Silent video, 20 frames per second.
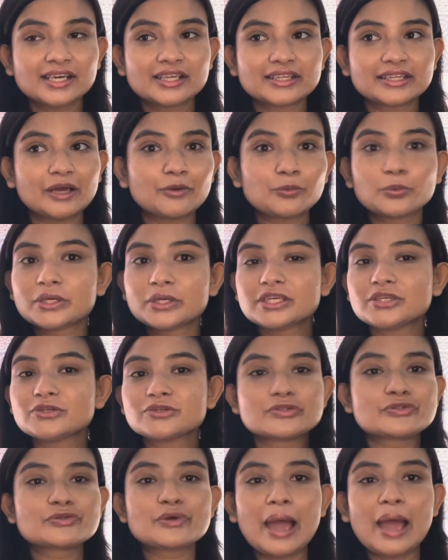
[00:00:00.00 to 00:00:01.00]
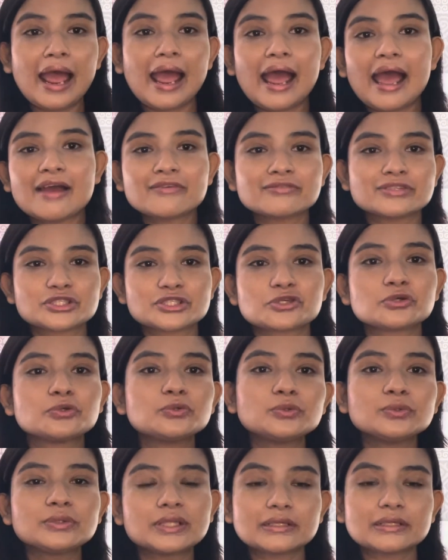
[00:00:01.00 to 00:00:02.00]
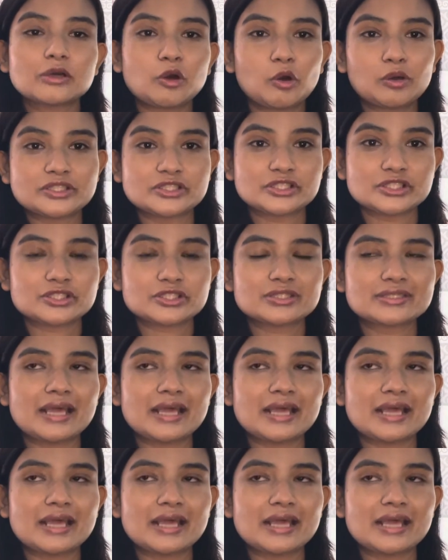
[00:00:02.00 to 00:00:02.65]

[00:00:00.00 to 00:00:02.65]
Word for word: that we used to have in school and colleges